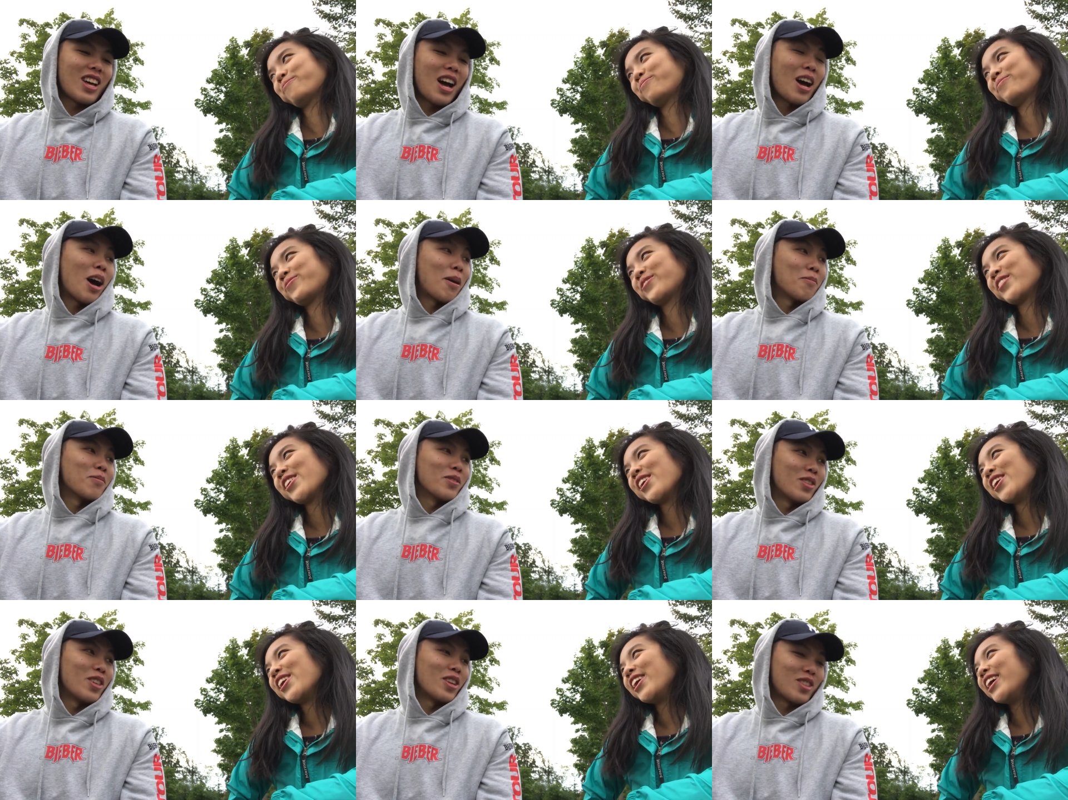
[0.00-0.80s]
Speaker 1: I, I,
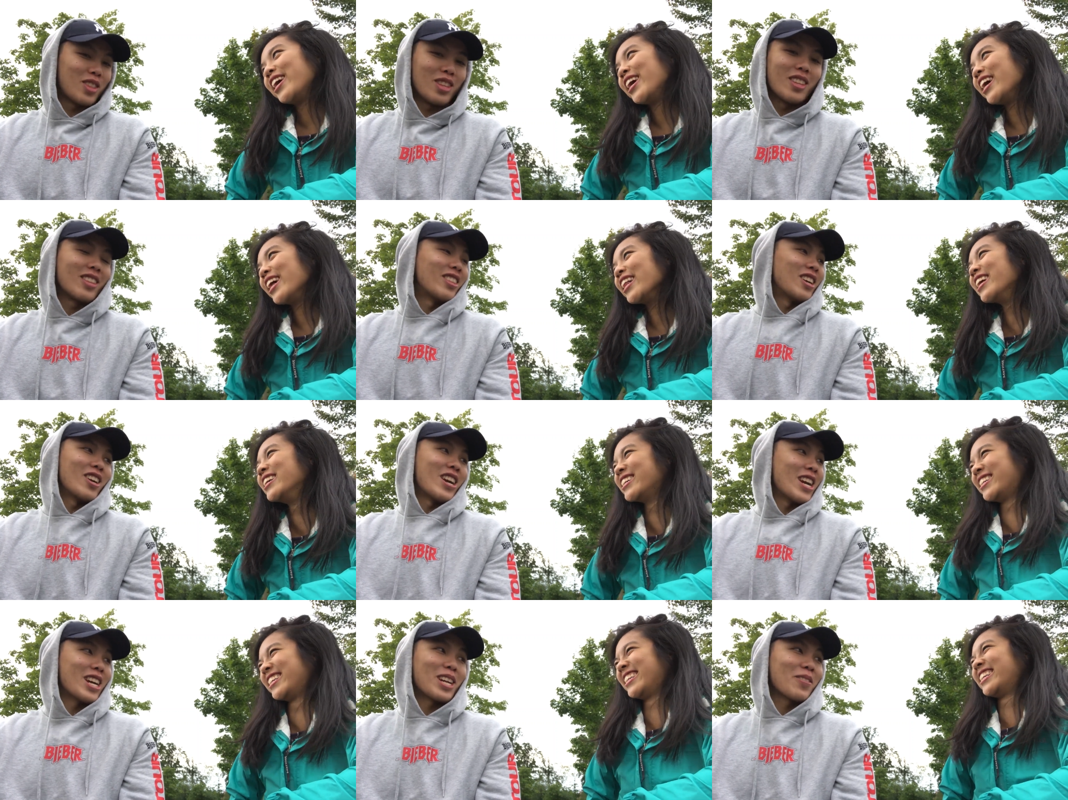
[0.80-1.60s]
th- th-
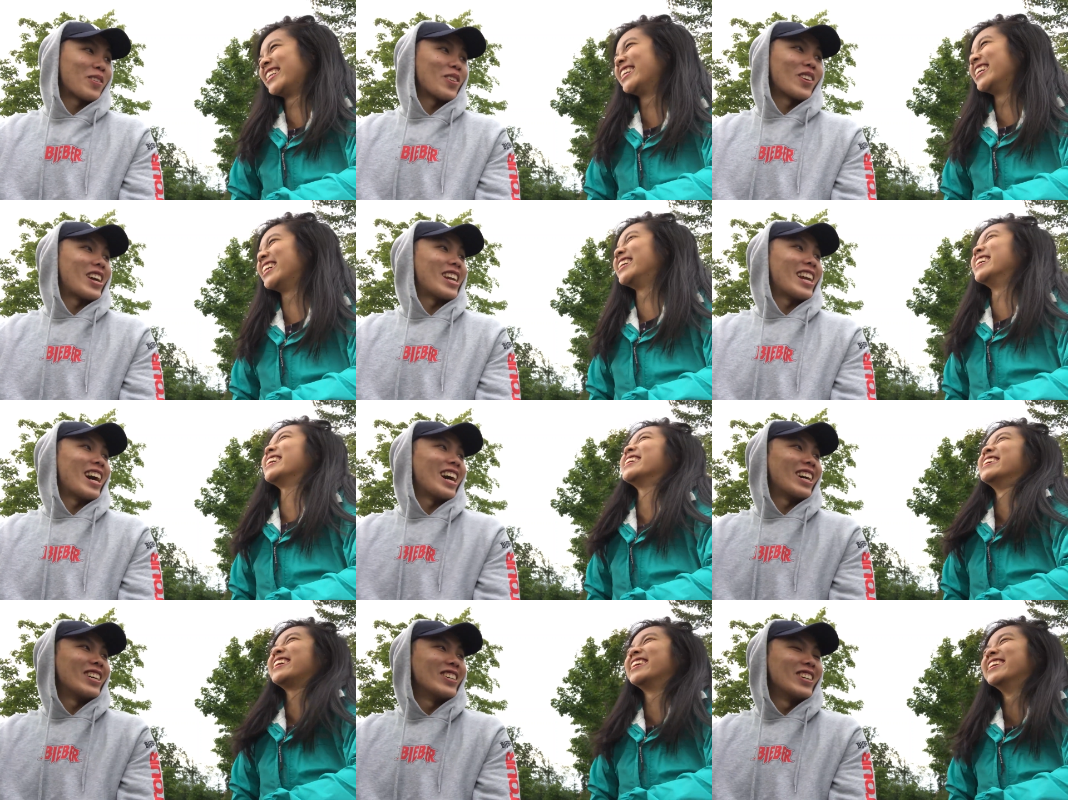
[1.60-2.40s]
they're hating me right
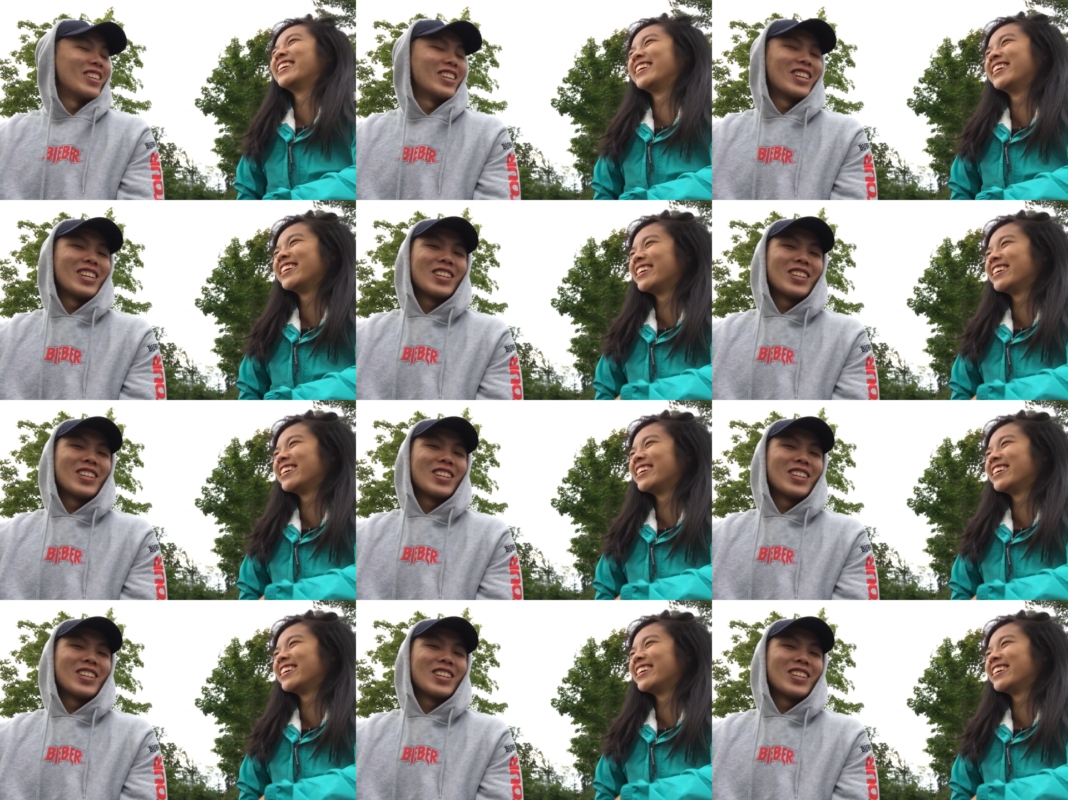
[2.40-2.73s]
now.